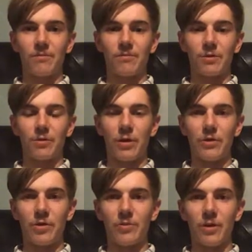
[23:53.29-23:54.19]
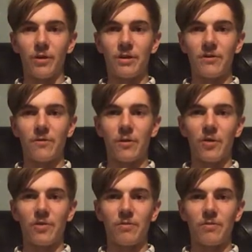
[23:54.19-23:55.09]
greater ability
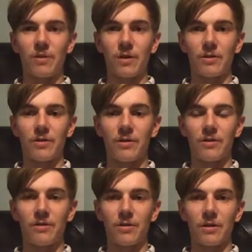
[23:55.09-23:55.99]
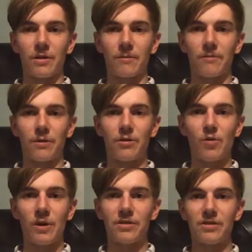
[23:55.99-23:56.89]
for the
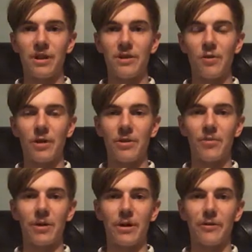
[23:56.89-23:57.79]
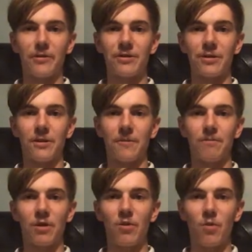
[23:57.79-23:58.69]
U.S. NATO empire to
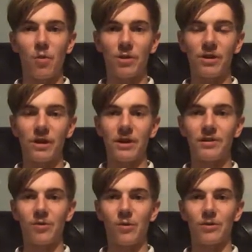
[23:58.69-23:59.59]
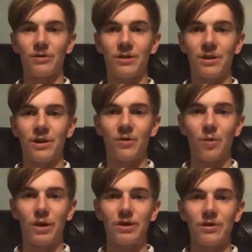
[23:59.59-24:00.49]
coordinate towards
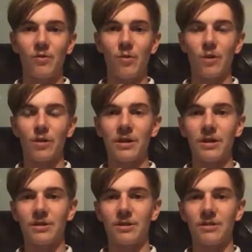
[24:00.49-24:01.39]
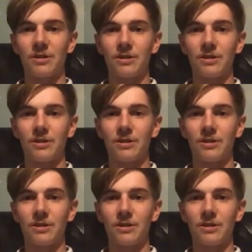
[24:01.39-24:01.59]
waging war against